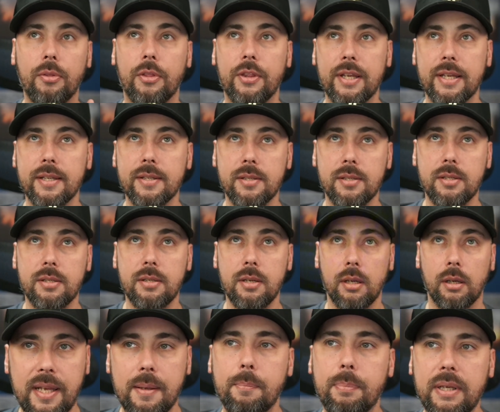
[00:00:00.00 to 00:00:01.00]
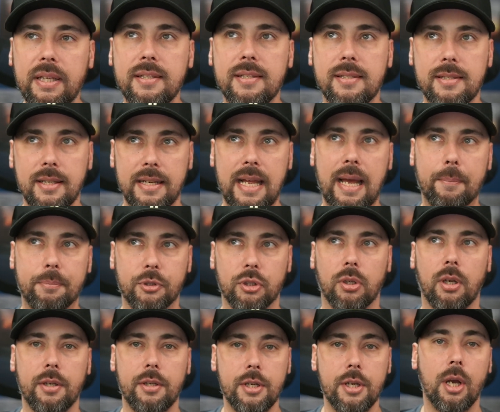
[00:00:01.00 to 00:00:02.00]
this Timpi
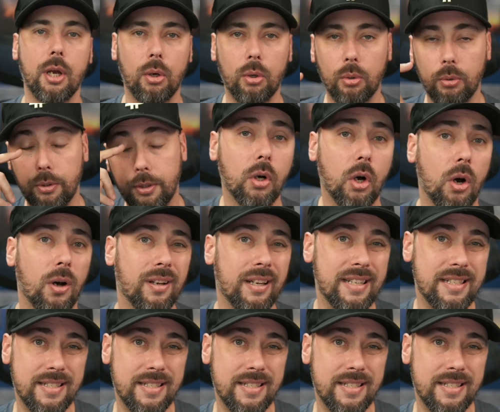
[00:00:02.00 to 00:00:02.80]
Synaptron node on a